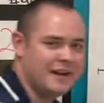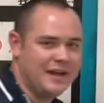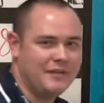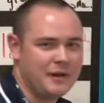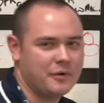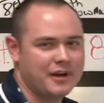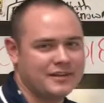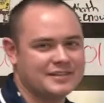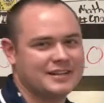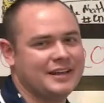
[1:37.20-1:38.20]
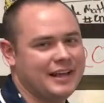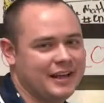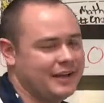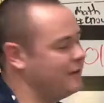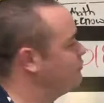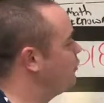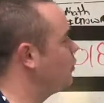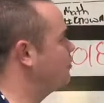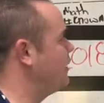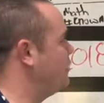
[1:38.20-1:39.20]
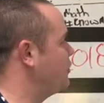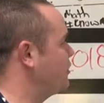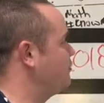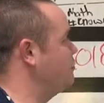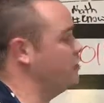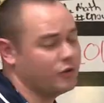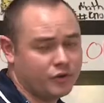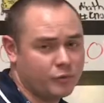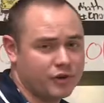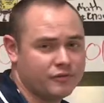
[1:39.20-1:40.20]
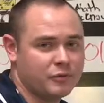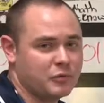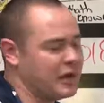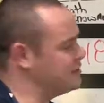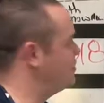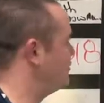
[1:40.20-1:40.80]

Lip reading: And that way it's in a form that we're familiar with for rise